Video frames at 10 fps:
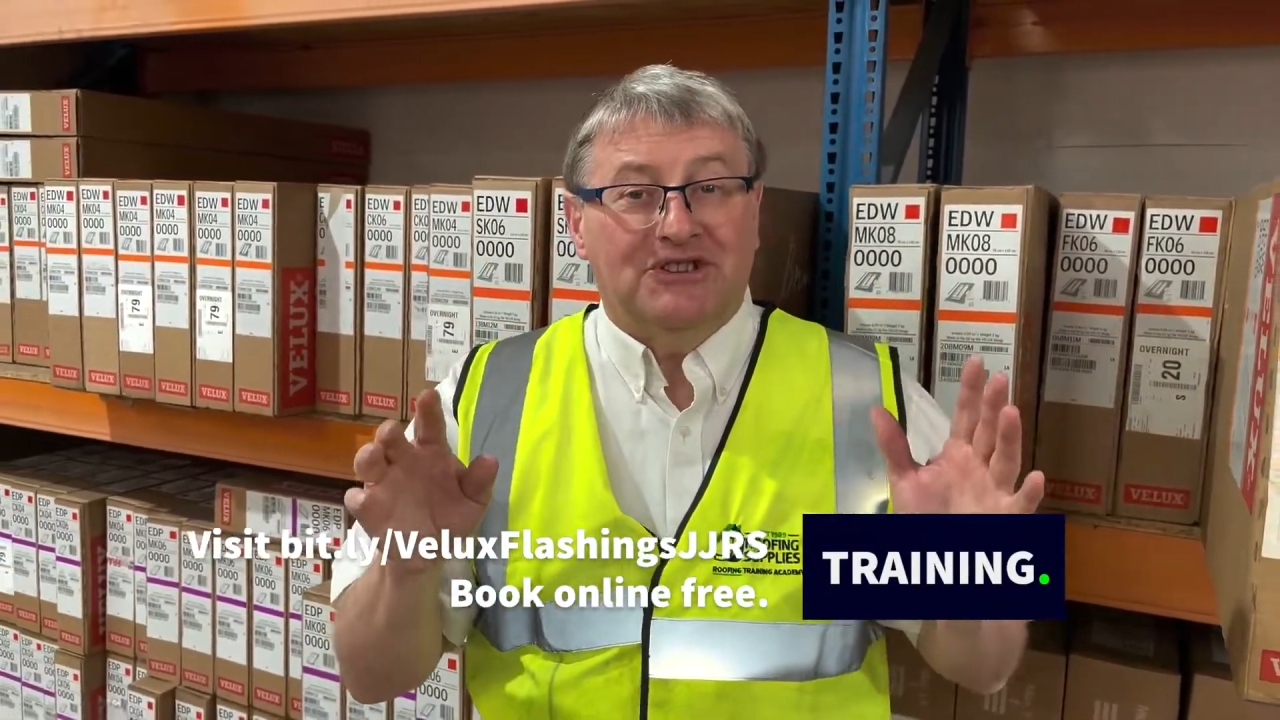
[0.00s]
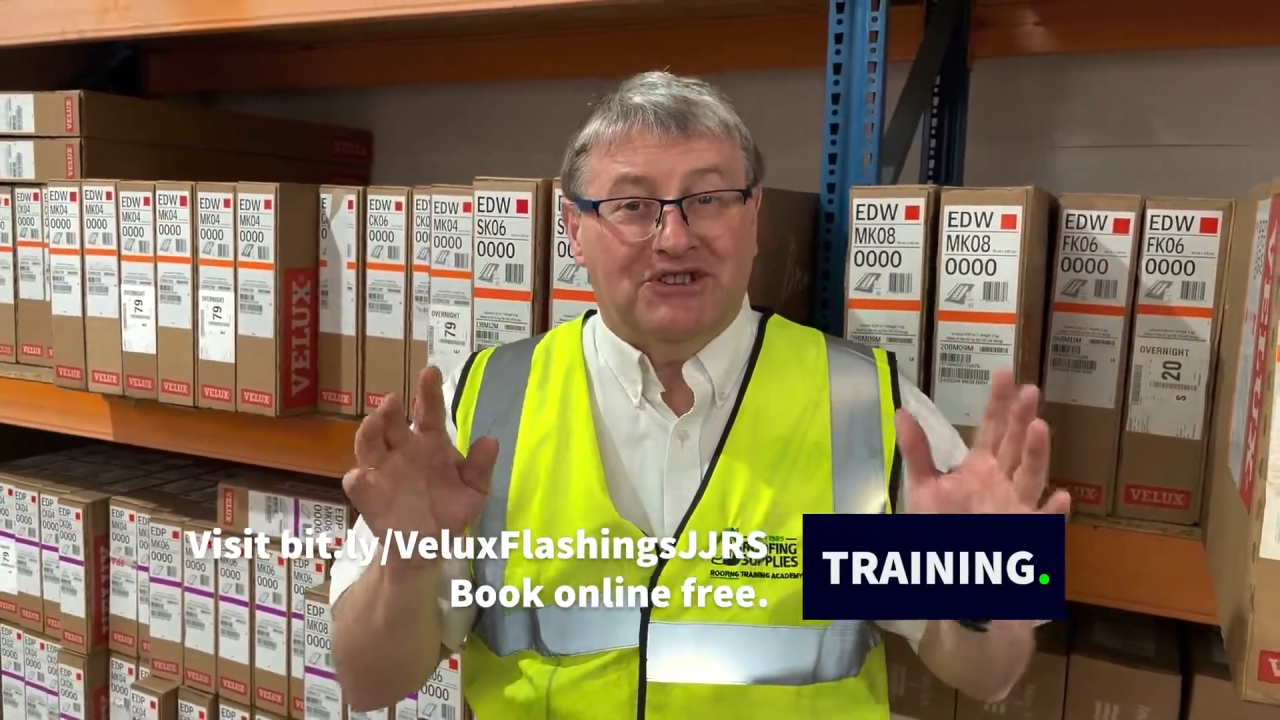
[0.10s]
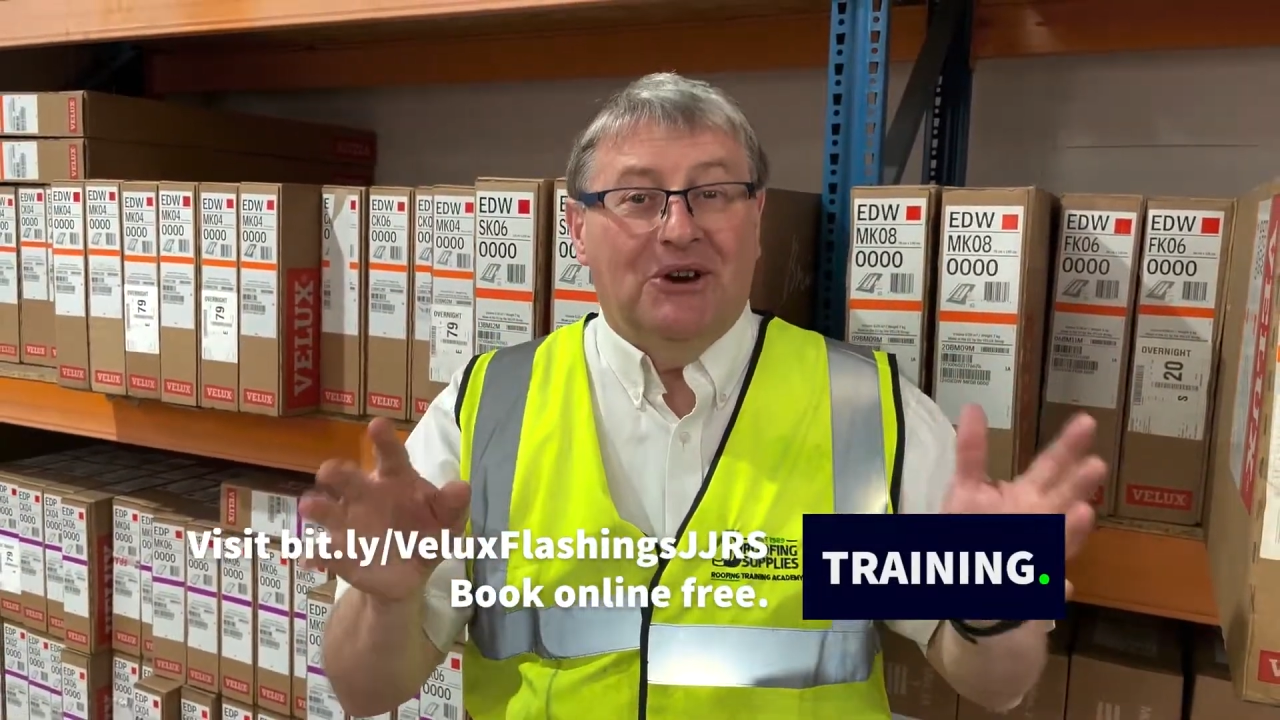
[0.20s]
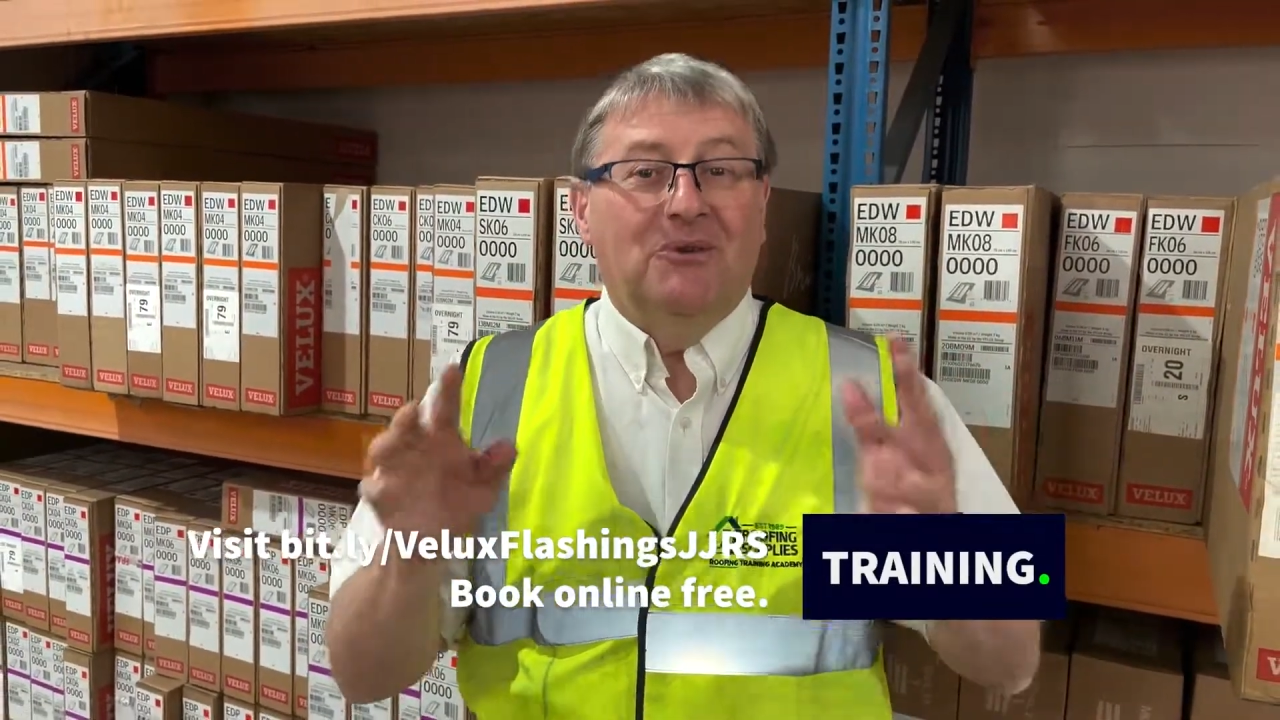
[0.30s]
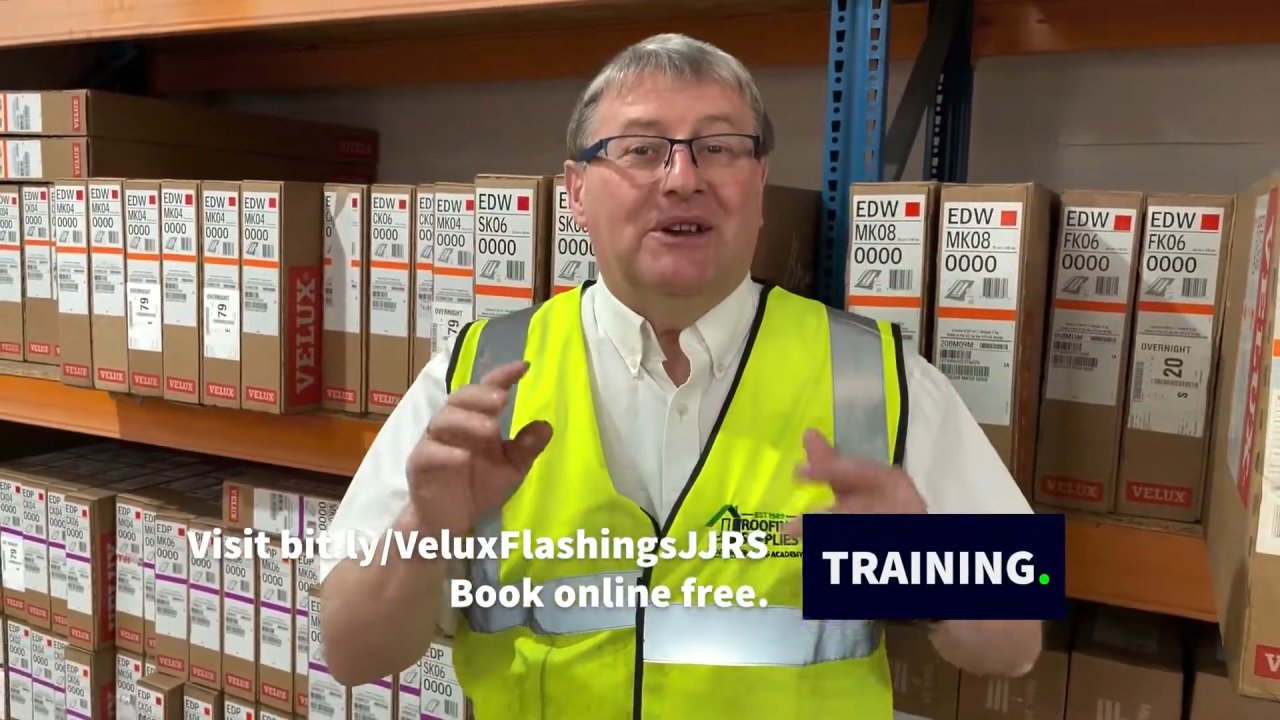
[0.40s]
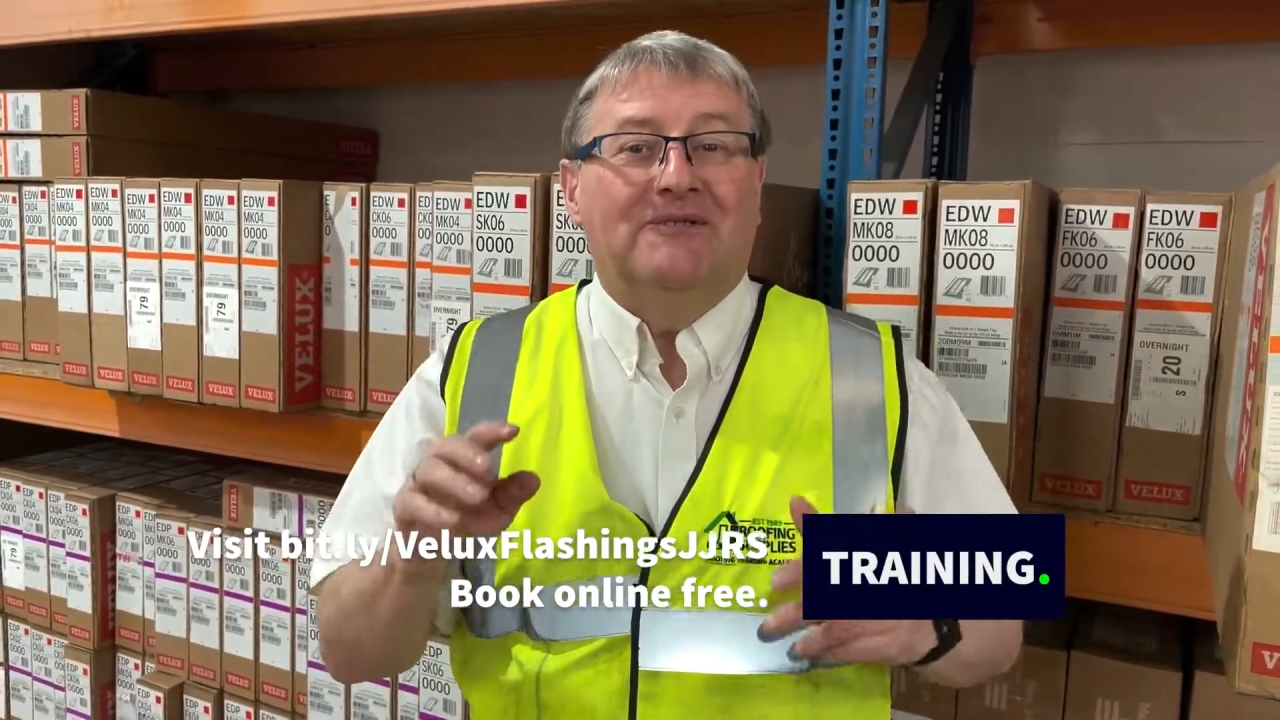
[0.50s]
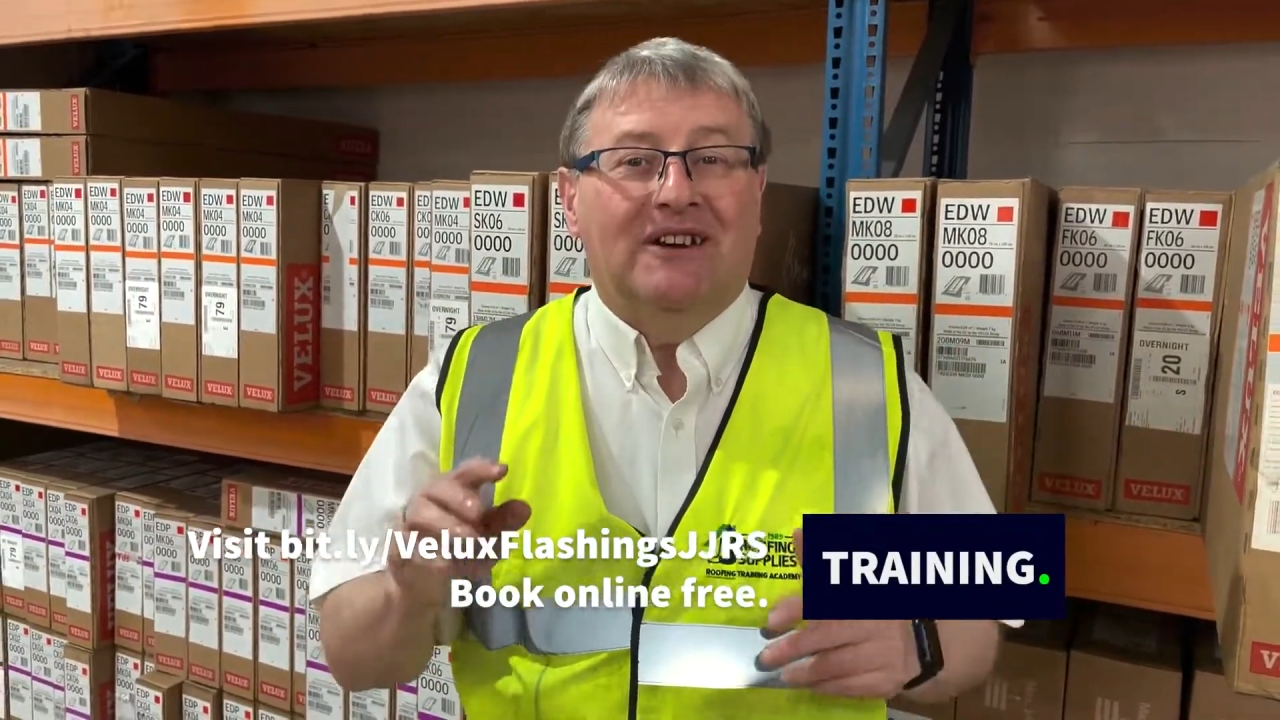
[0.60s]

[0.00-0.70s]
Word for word: sell your